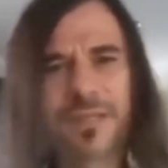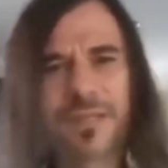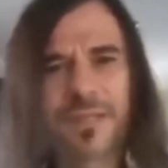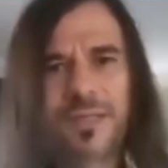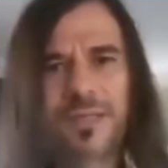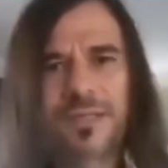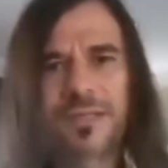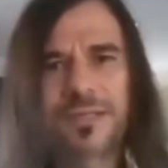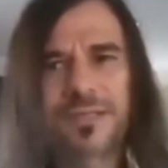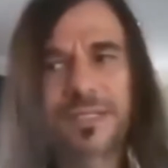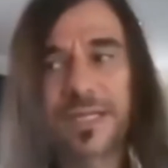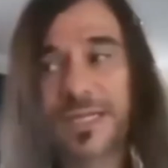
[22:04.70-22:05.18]

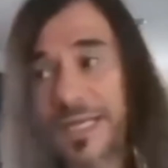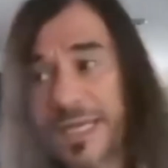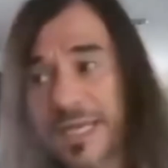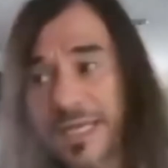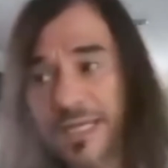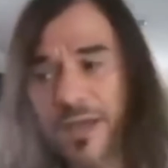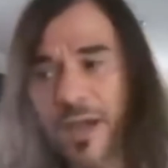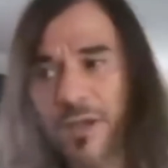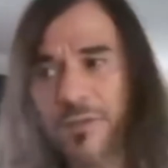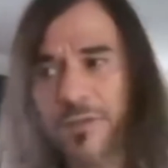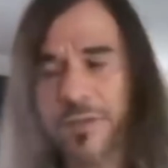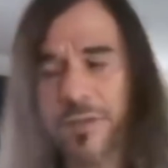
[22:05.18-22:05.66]
Did he
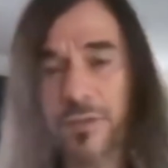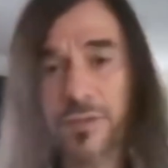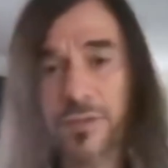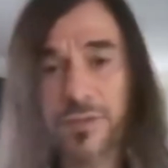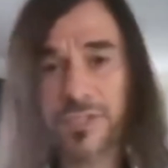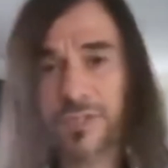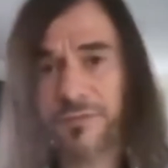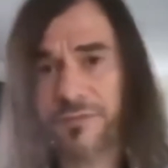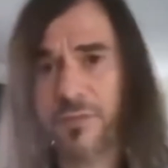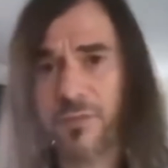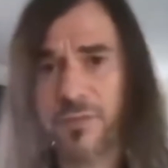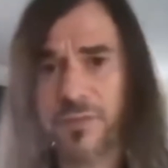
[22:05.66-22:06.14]
know that
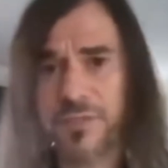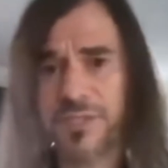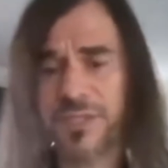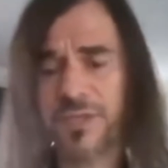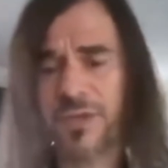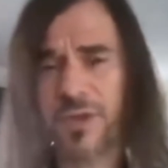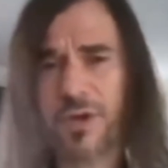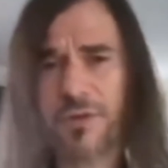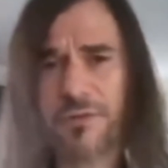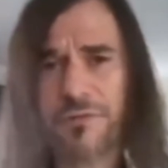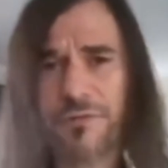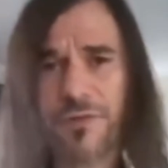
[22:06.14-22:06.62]
Lucifer was the
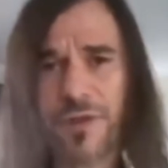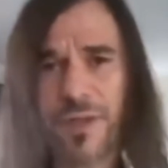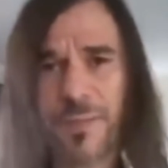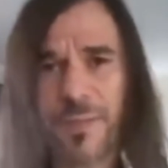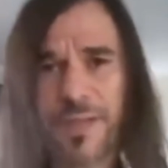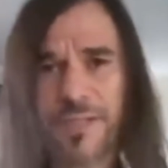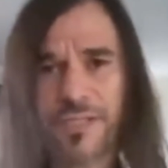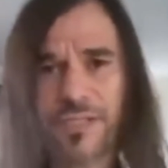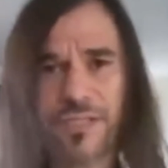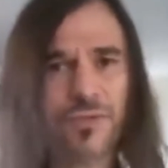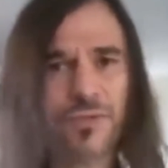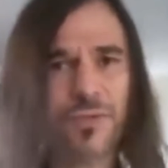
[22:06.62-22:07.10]
god of
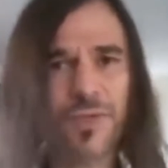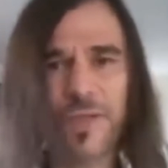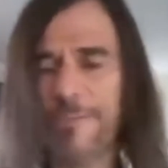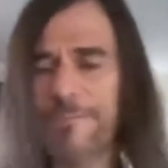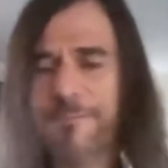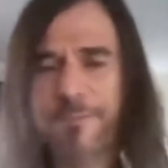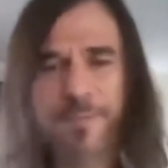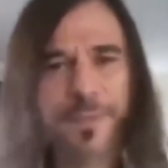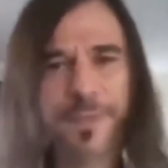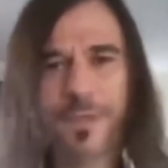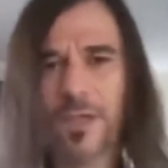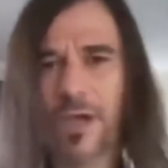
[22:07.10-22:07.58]
Freemasonry?
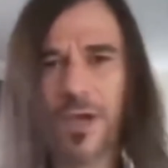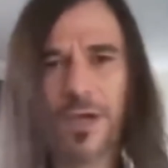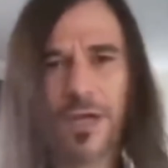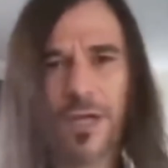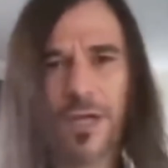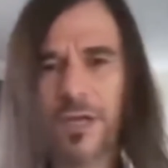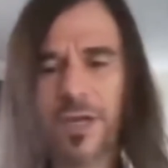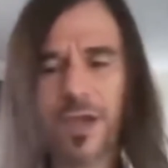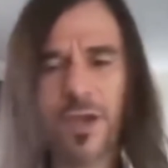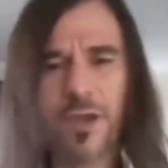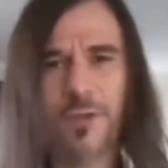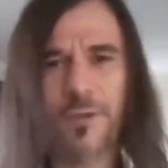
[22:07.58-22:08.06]
I don't
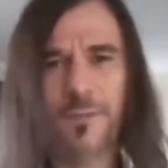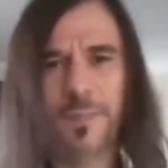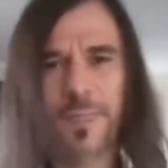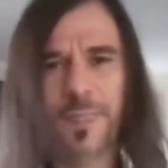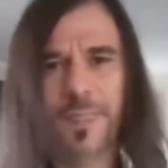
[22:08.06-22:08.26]
know.